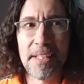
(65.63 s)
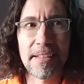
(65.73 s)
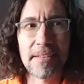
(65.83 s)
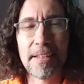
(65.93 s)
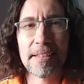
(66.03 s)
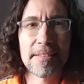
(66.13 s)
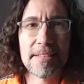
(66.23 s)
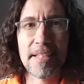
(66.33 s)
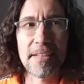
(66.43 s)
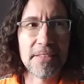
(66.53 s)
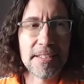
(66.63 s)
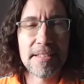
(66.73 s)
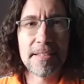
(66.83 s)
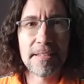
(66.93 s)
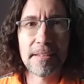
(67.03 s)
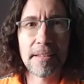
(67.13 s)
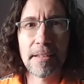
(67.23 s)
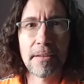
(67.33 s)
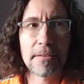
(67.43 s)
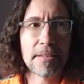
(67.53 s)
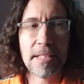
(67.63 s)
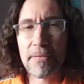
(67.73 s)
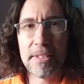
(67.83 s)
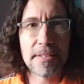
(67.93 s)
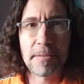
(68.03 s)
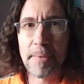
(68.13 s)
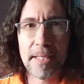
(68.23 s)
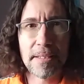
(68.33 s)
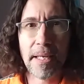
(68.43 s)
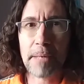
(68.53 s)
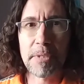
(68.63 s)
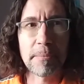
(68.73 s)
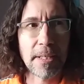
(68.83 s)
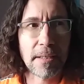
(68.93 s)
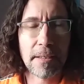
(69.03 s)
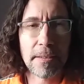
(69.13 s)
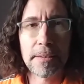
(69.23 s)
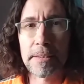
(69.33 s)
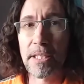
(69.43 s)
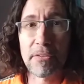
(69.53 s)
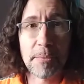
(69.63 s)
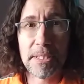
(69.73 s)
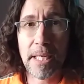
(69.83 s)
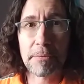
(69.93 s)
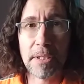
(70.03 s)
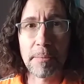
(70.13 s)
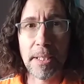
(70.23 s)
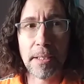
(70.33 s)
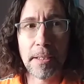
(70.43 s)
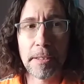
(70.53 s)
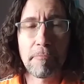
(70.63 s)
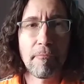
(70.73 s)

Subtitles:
Like Chris Evans. Chris Evans is an amazing Captain America. Love him as Captain America.